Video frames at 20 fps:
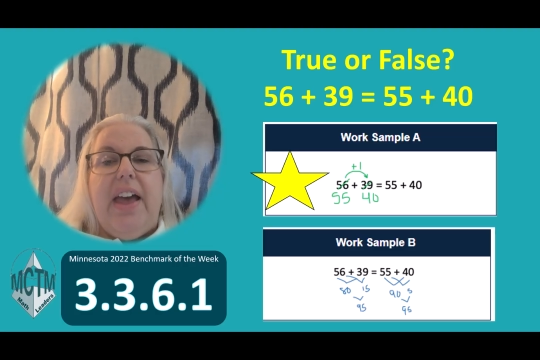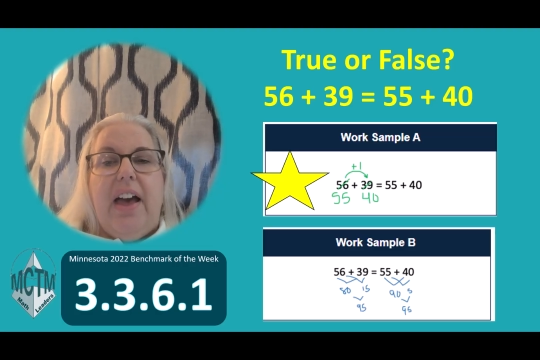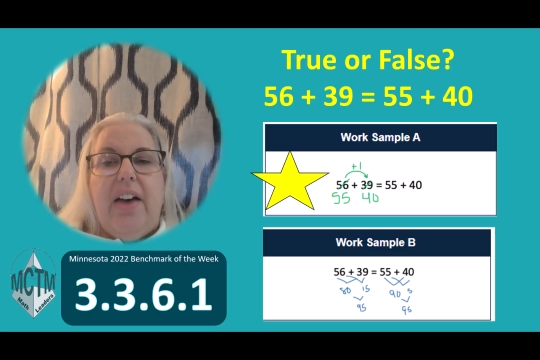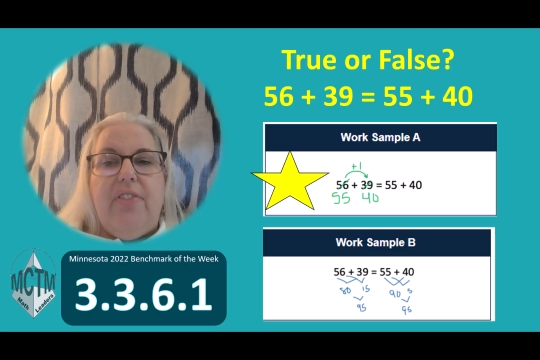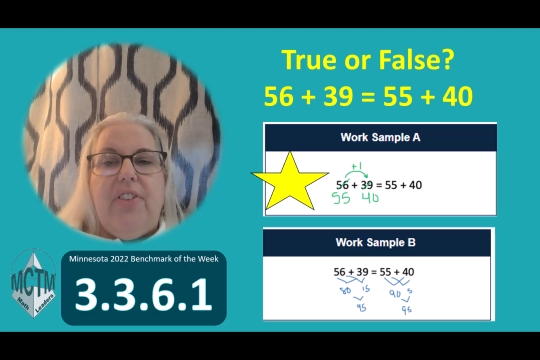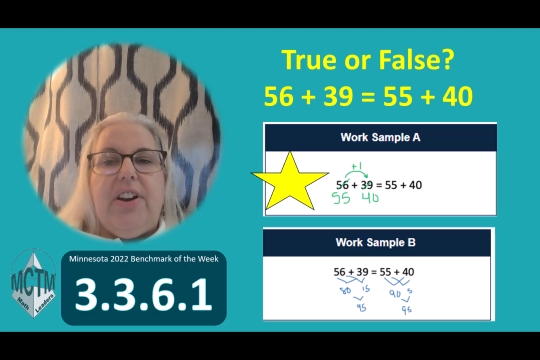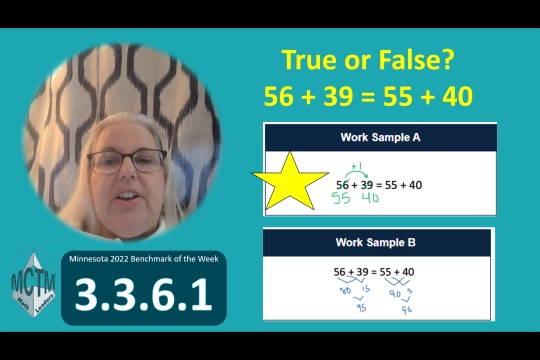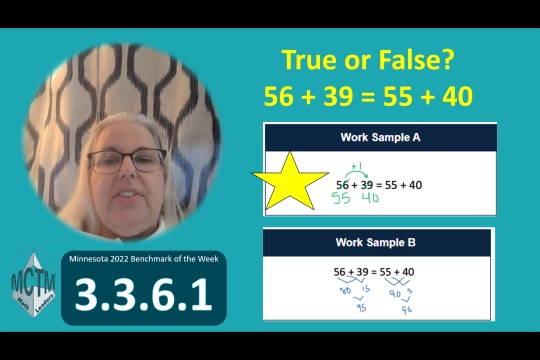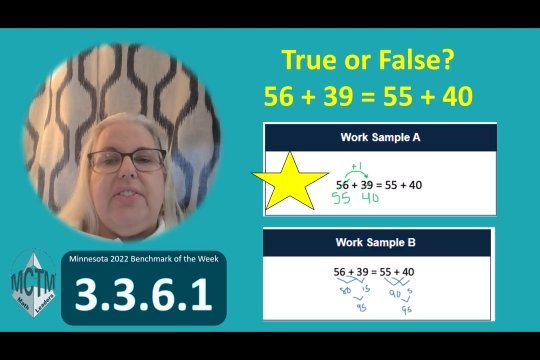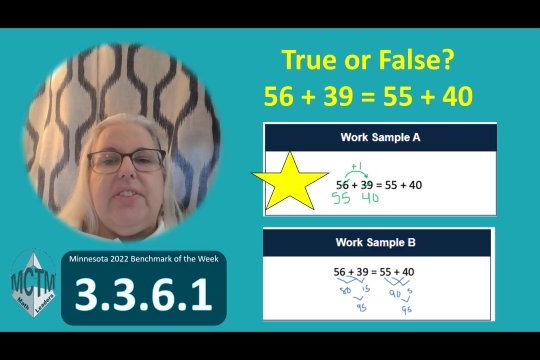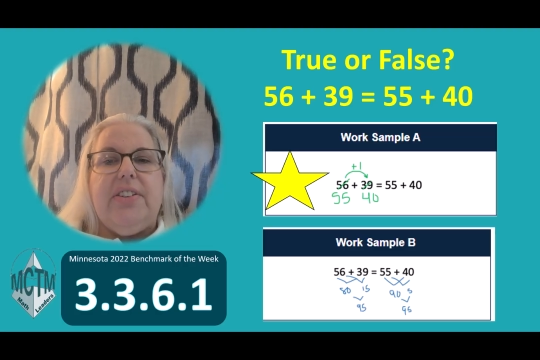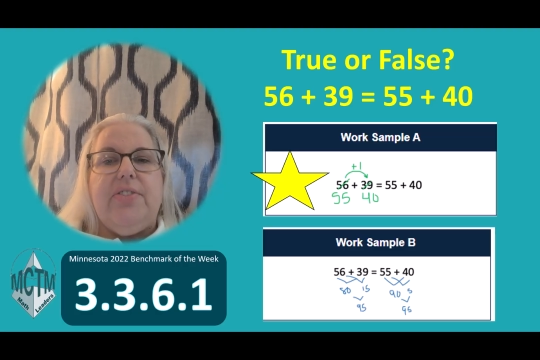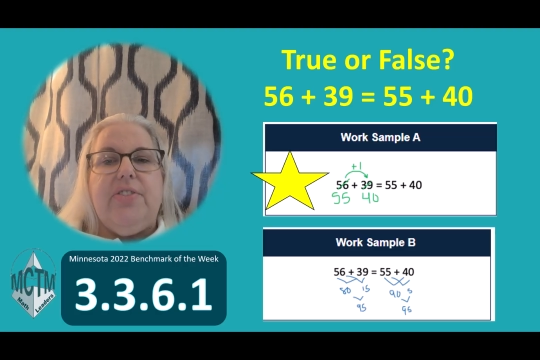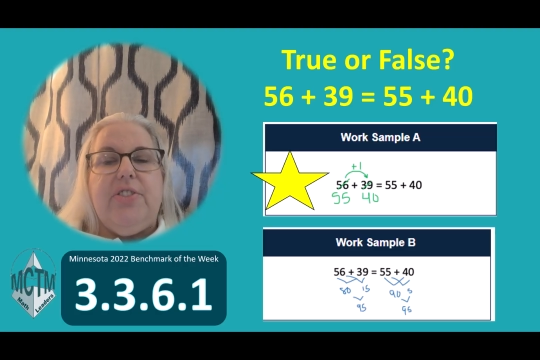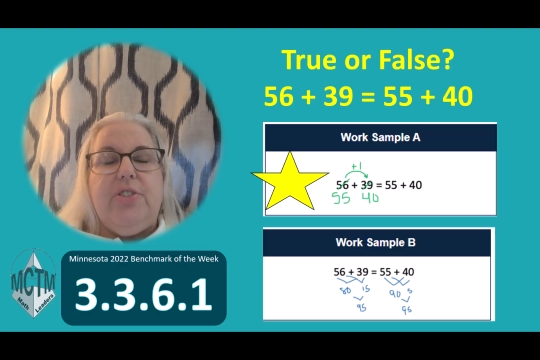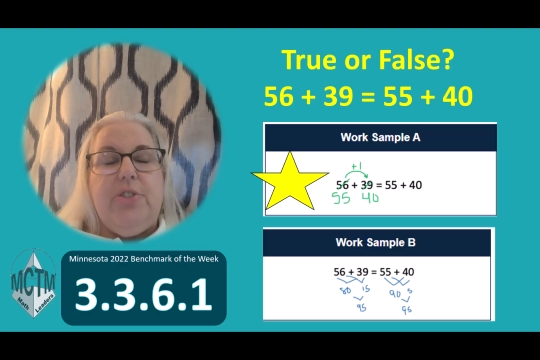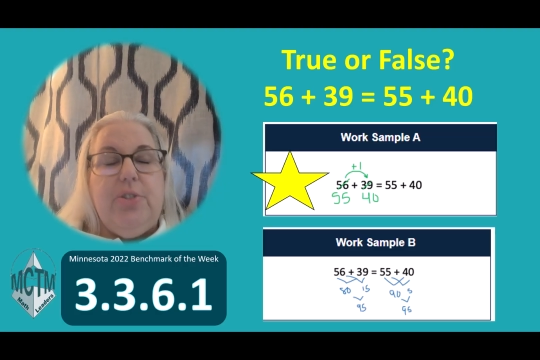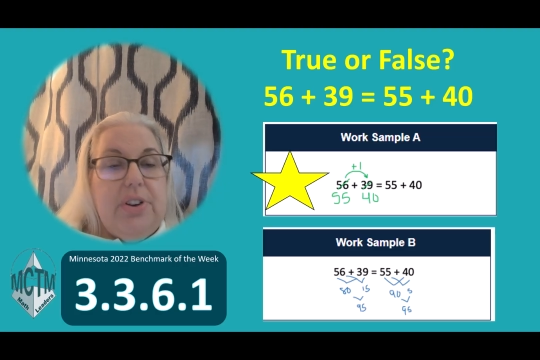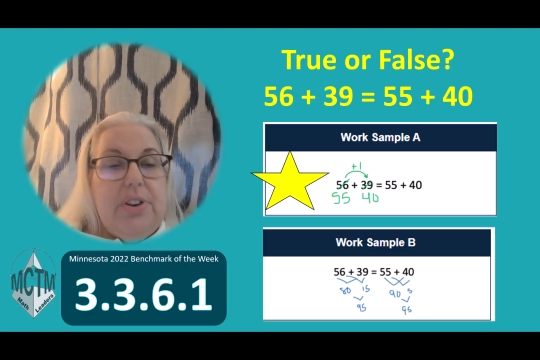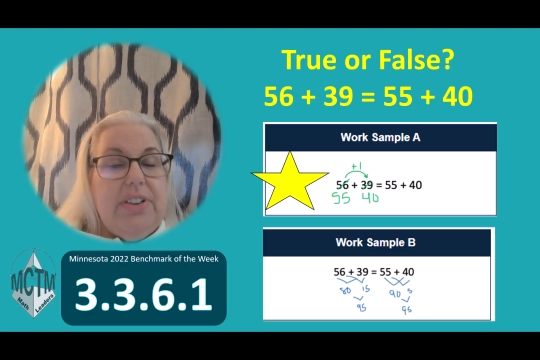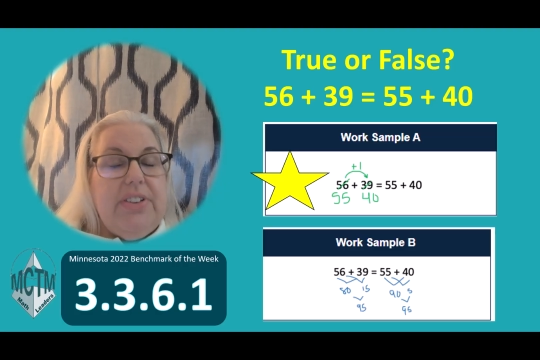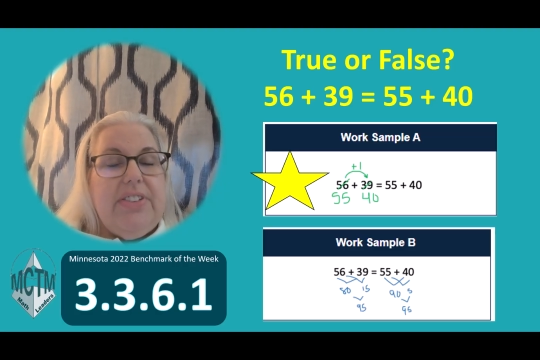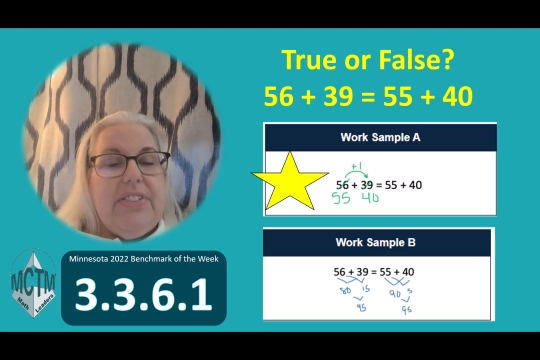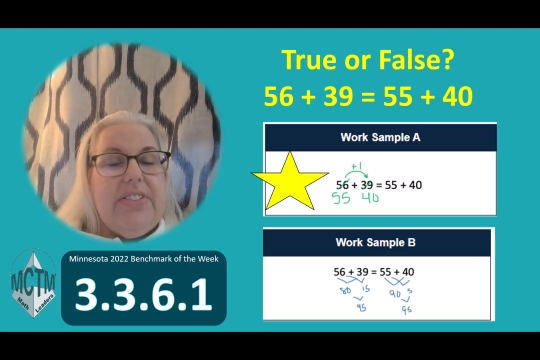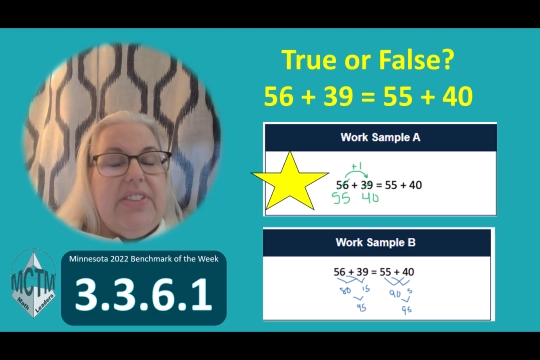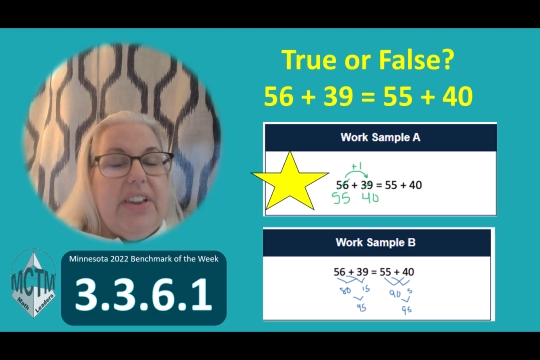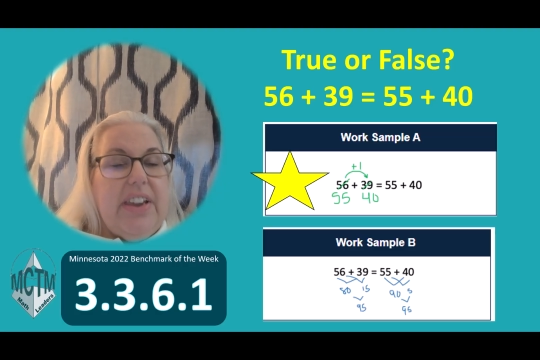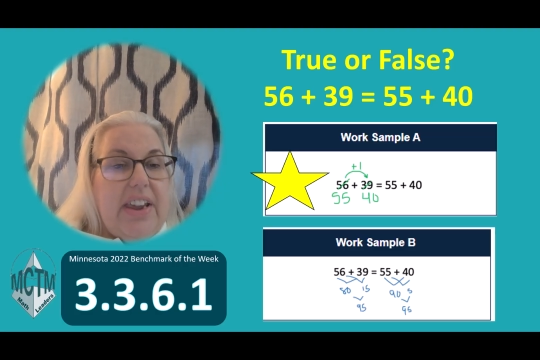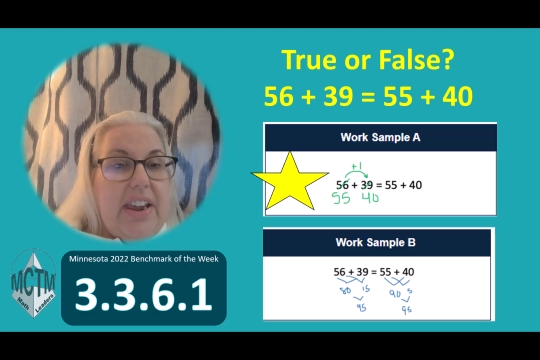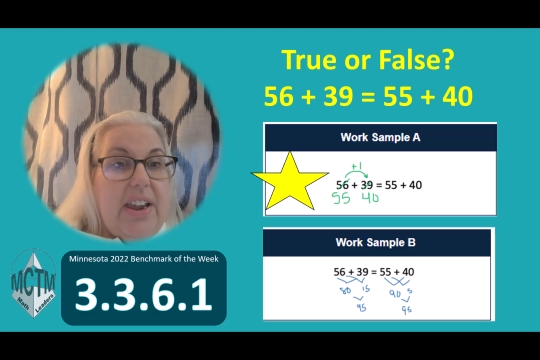evidence of students
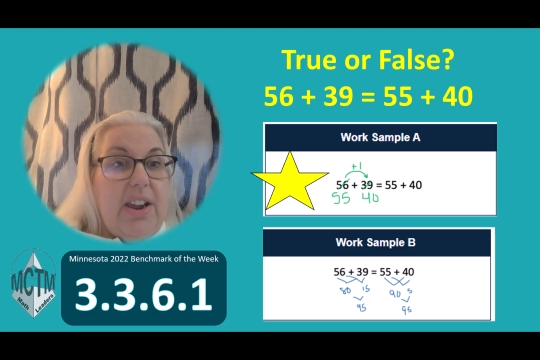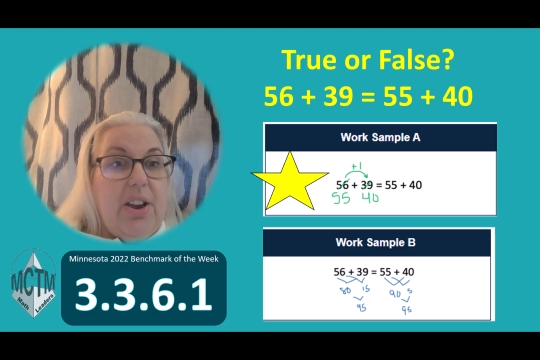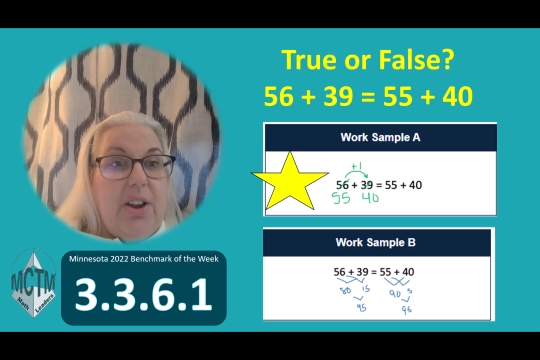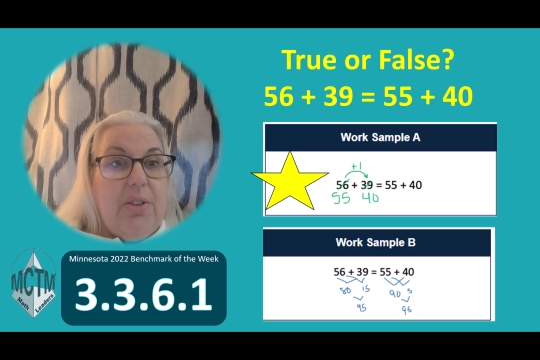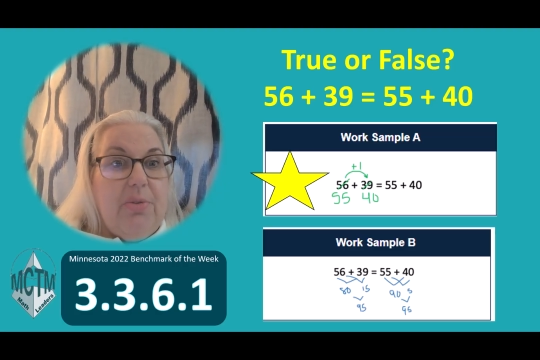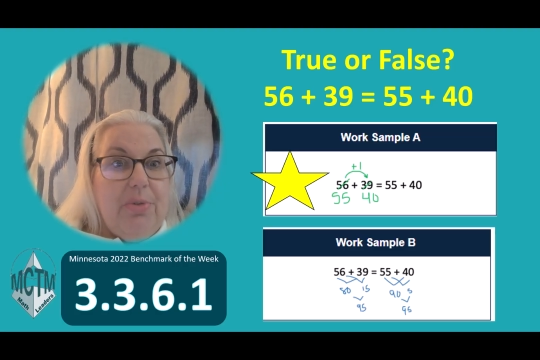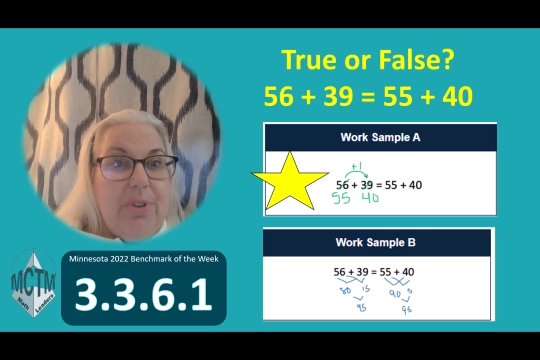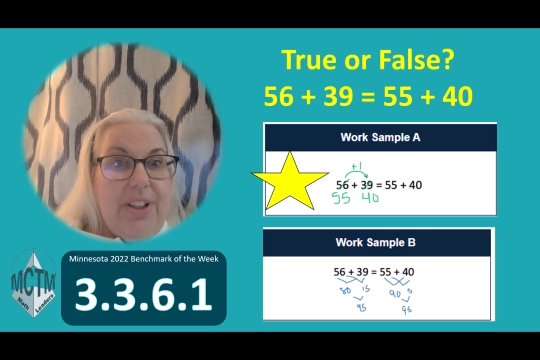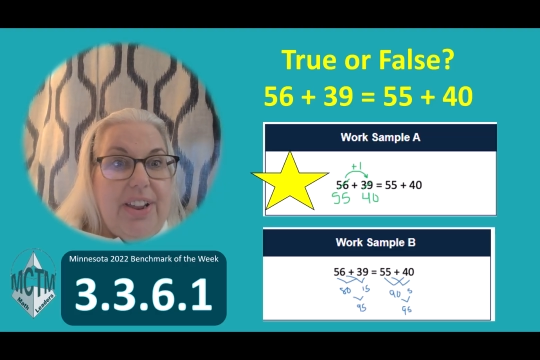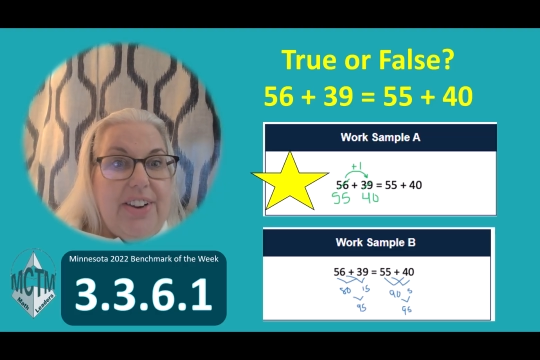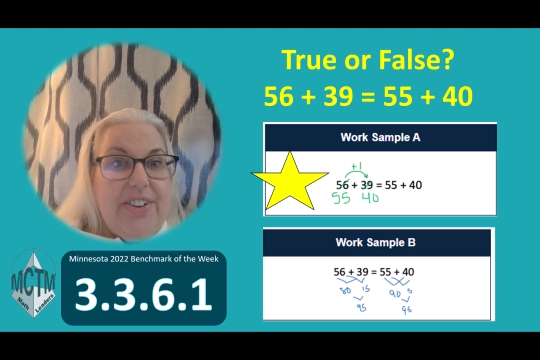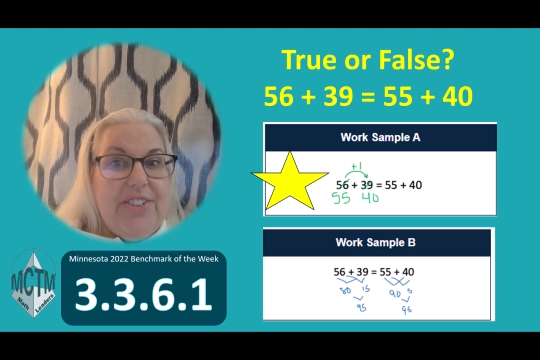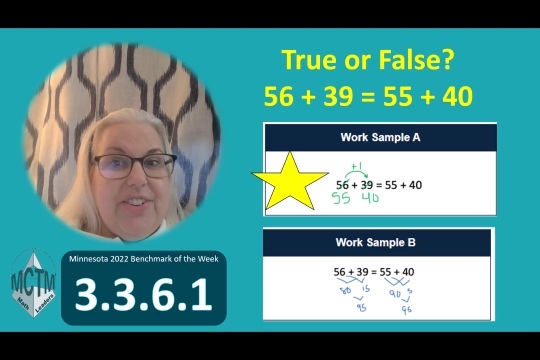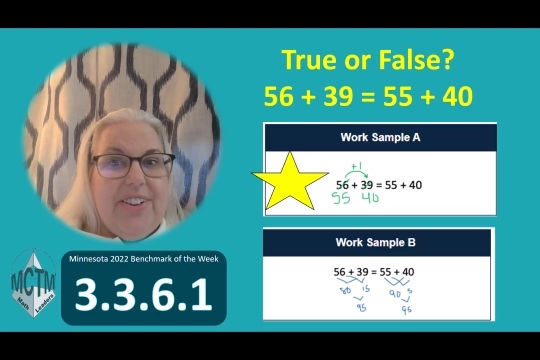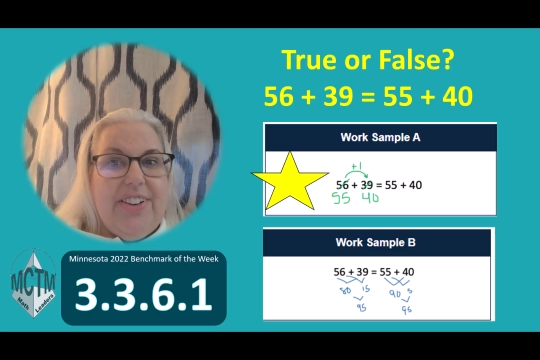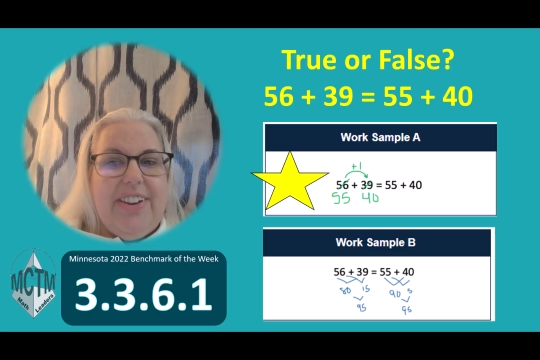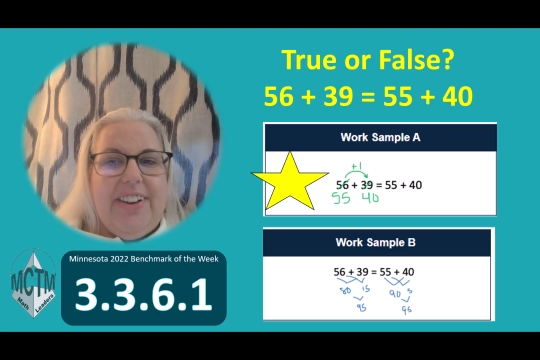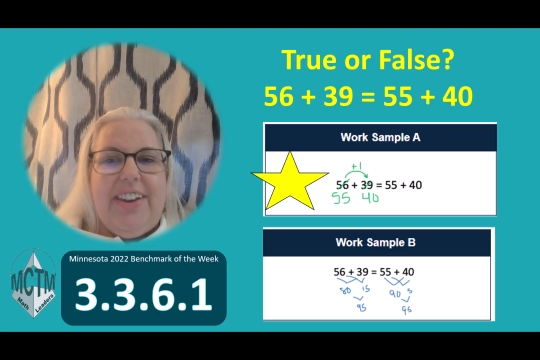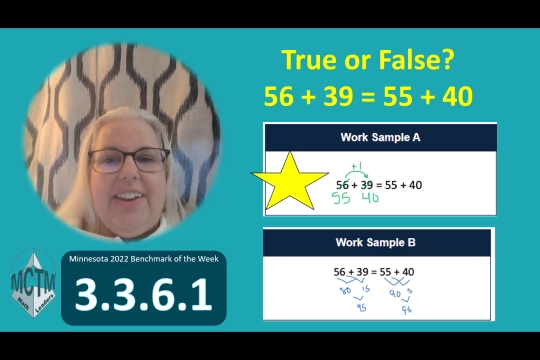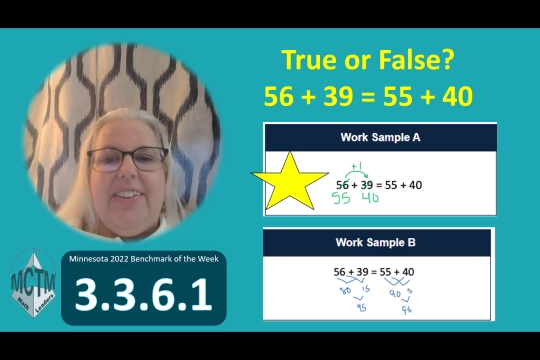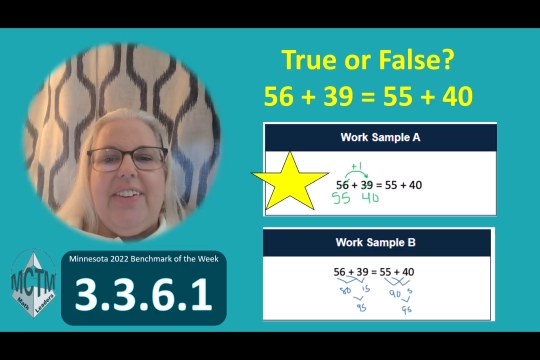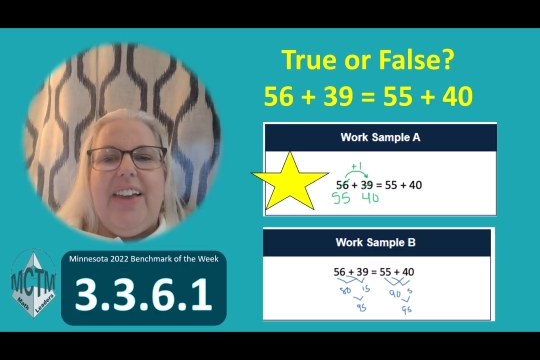thinking relationally